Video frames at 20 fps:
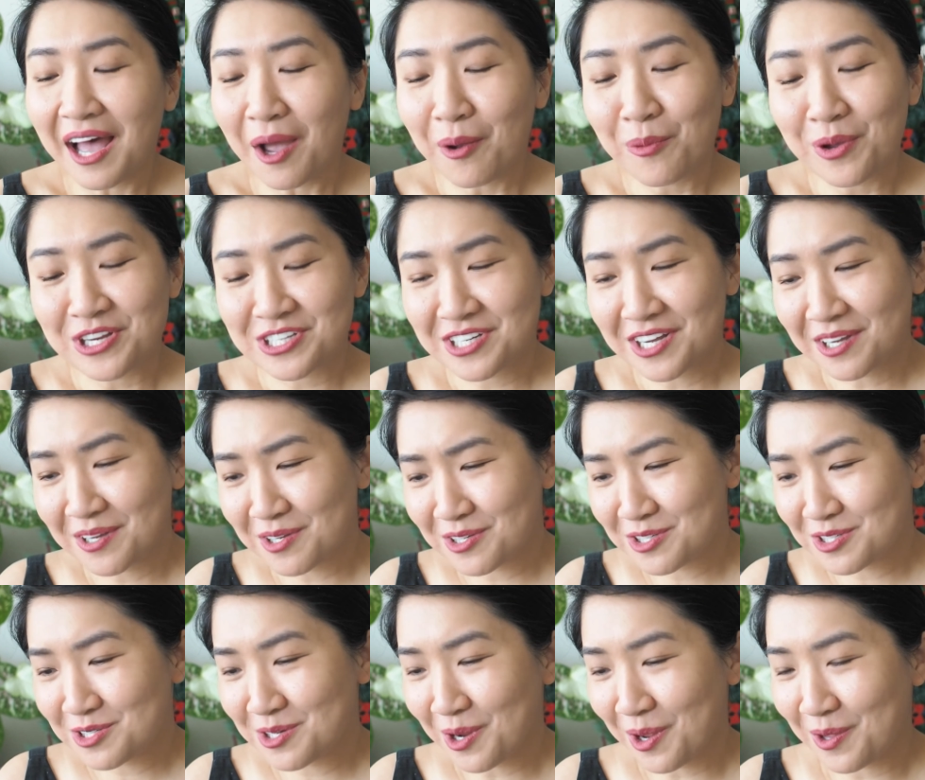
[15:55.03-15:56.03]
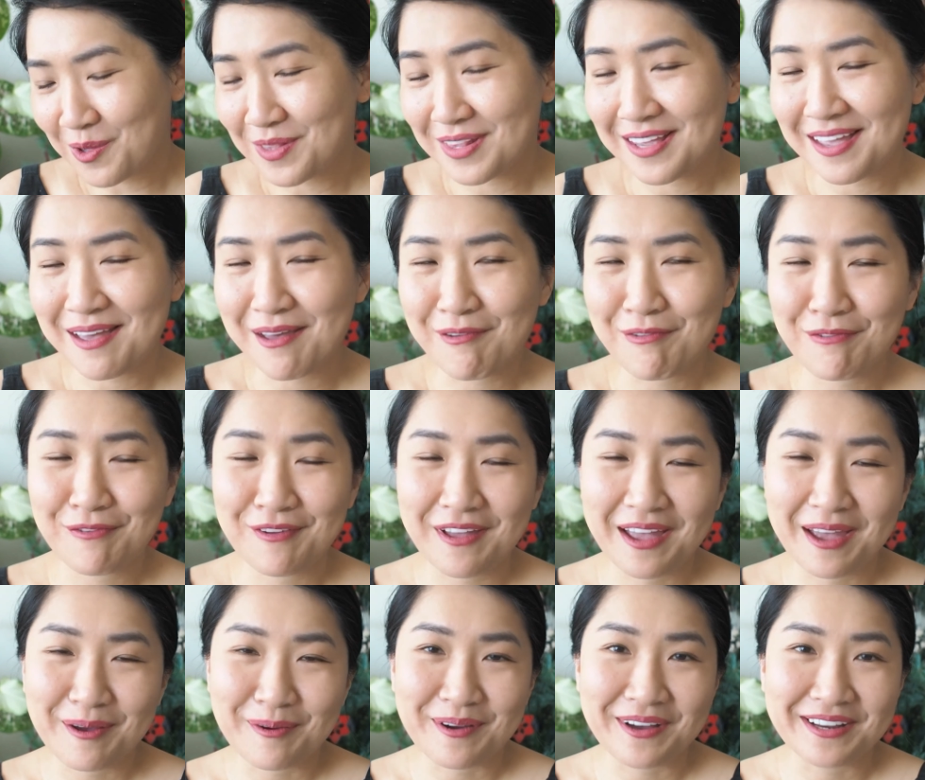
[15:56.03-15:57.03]
I wish I could show you the
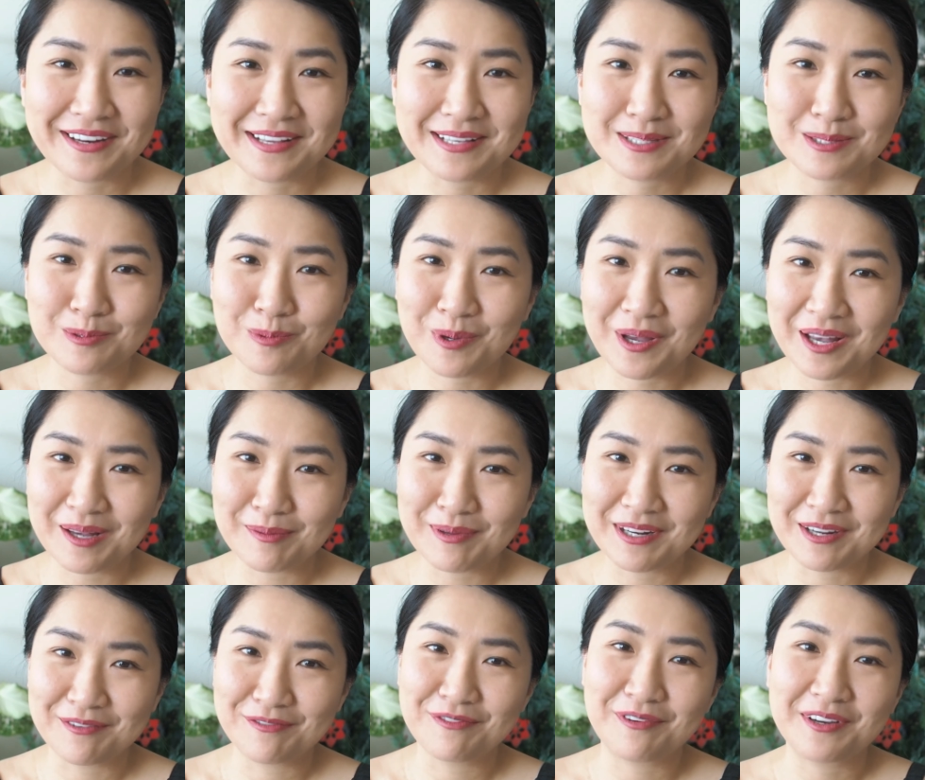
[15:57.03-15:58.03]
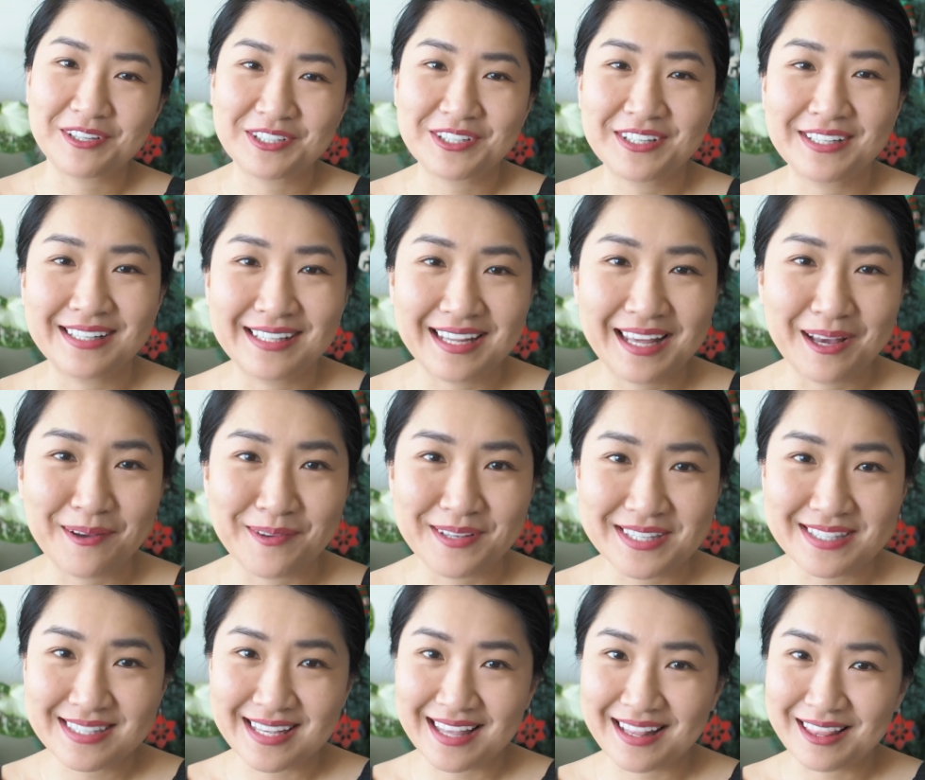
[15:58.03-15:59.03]
affair one as well, but unfortunately I
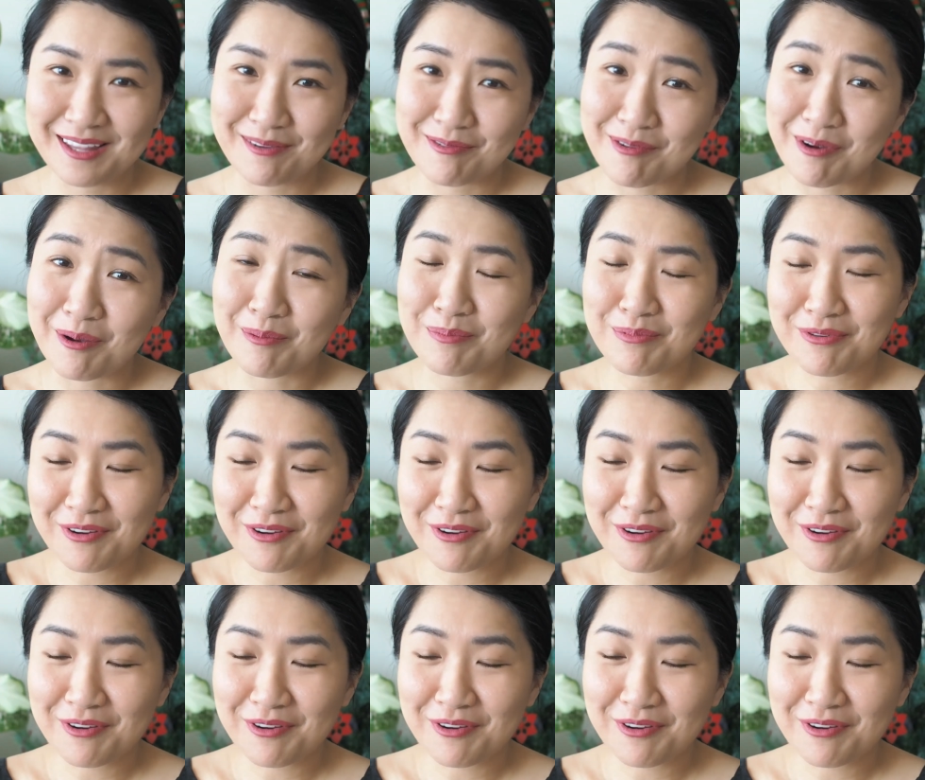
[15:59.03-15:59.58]
would set the wrong